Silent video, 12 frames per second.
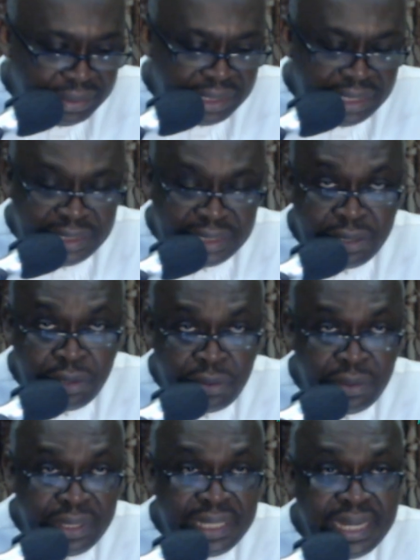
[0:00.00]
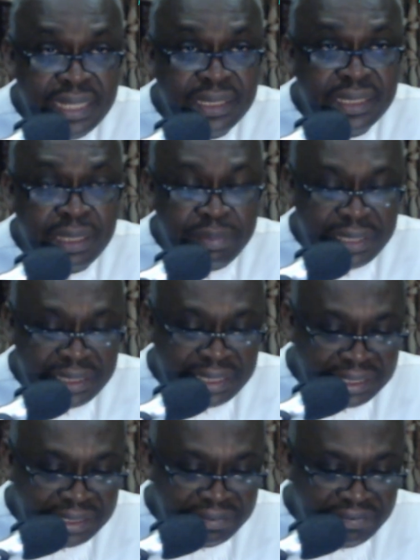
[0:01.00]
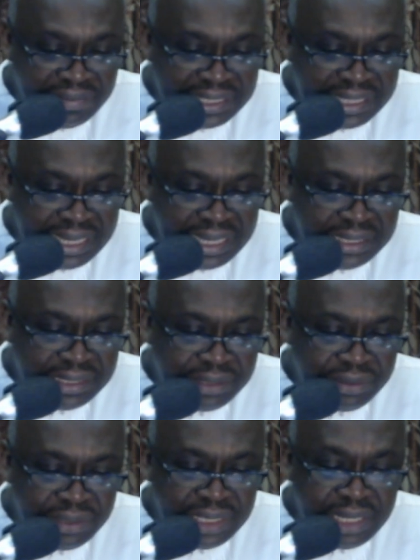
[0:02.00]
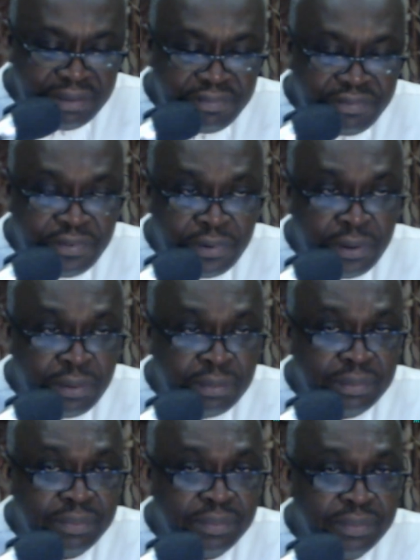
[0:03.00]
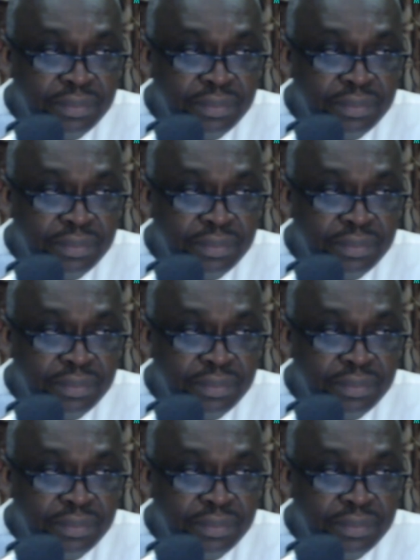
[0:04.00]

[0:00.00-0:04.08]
In 2 Corinthians chapter 13, verse 8, reading from